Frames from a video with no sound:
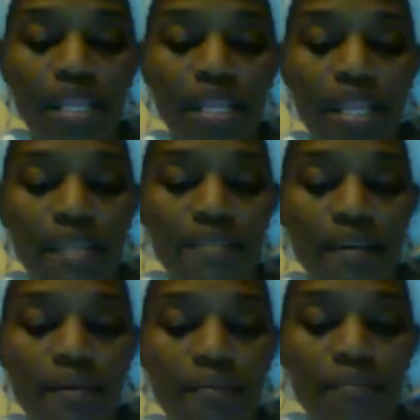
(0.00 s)
that's
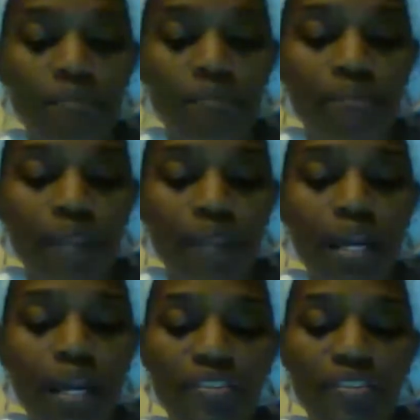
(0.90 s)

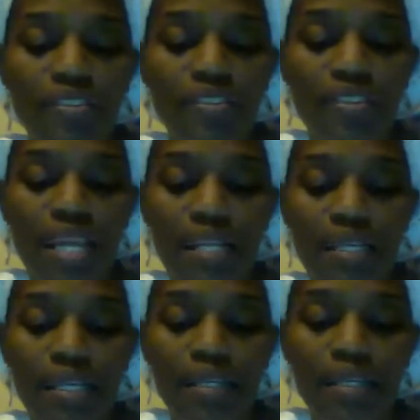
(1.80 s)

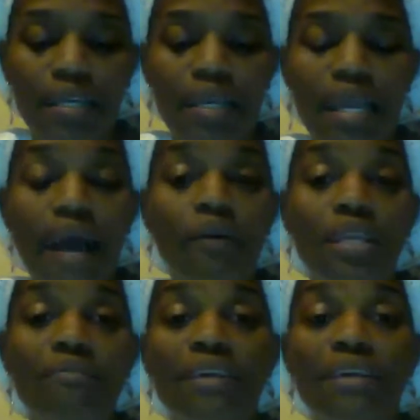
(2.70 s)
understanding
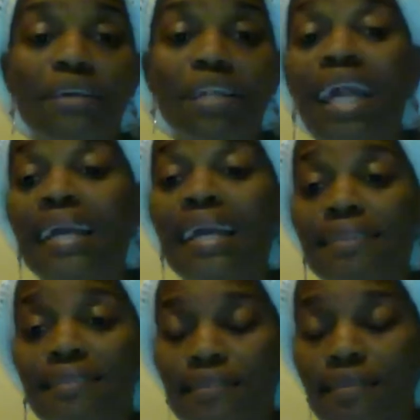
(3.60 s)
how even
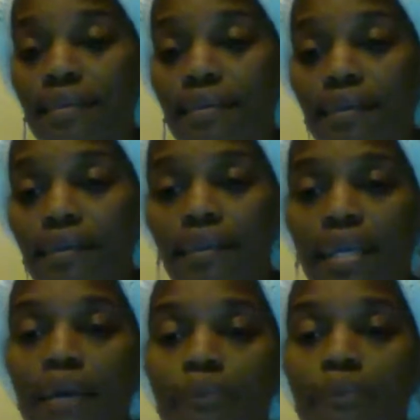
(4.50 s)
light
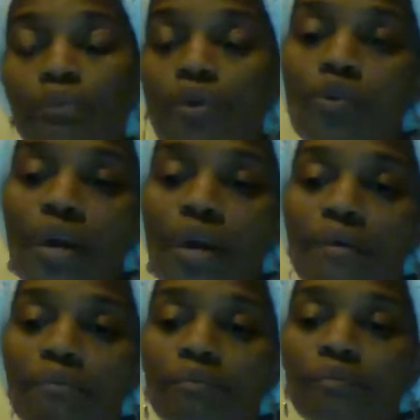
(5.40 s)
can
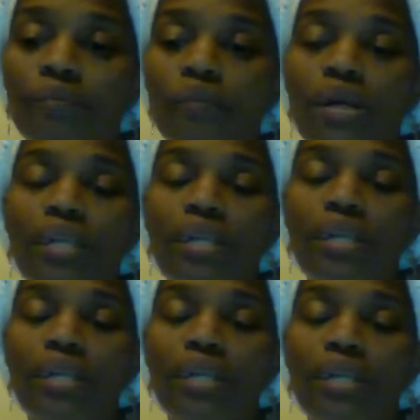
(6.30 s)
program.
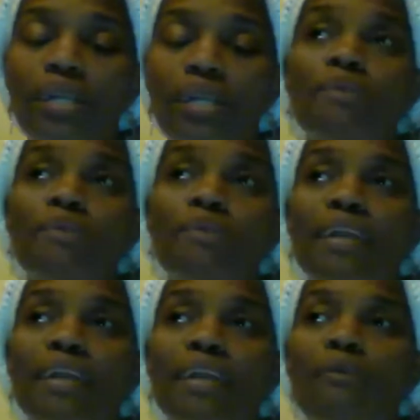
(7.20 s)
That's what comes to me
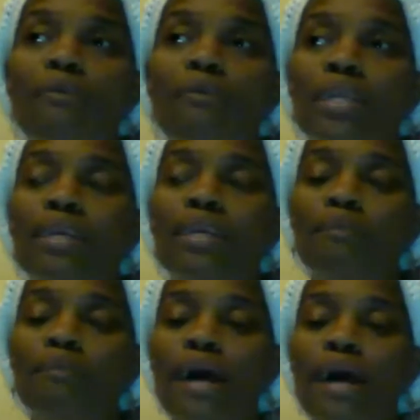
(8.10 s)
right now when I'm
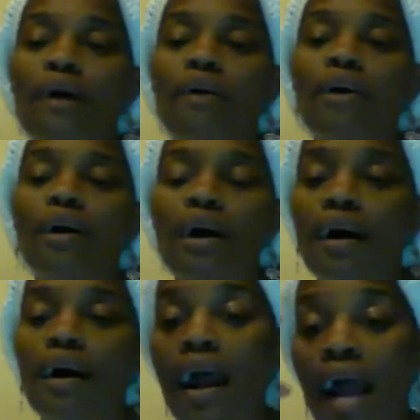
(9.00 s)
thinking about
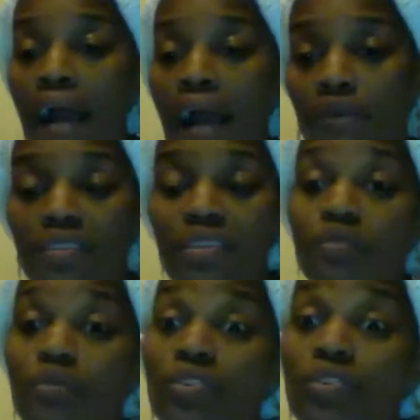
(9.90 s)
our
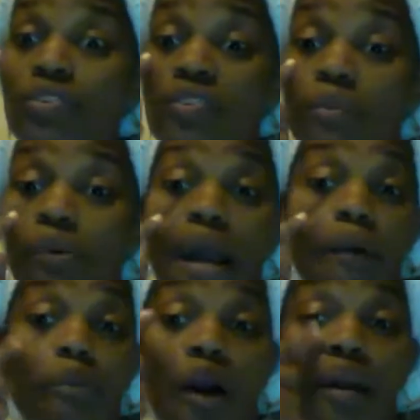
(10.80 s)
irises, which is the
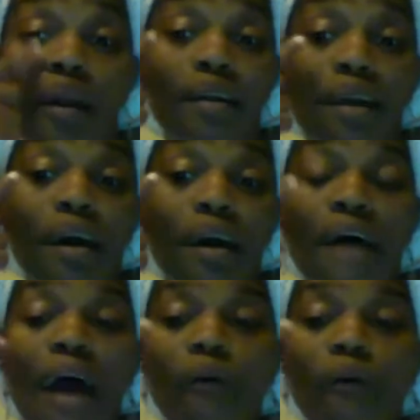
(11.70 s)
brown part
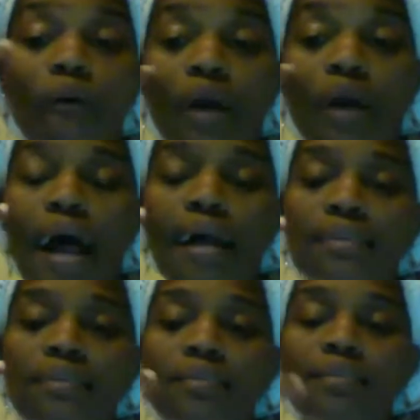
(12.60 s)
of our
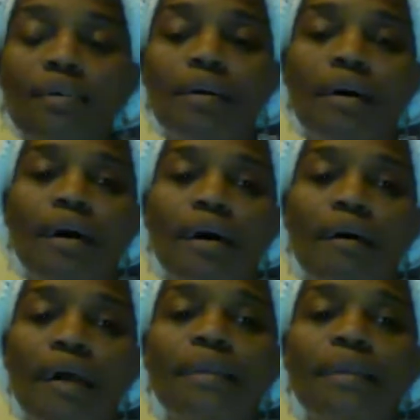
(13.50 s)
eyes.
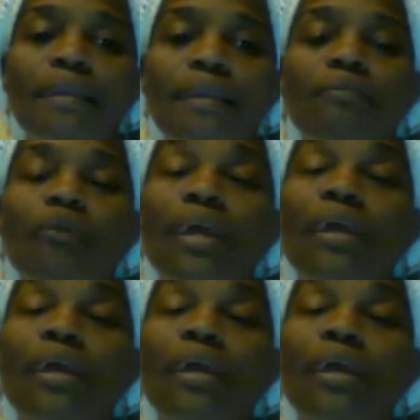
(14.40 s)
And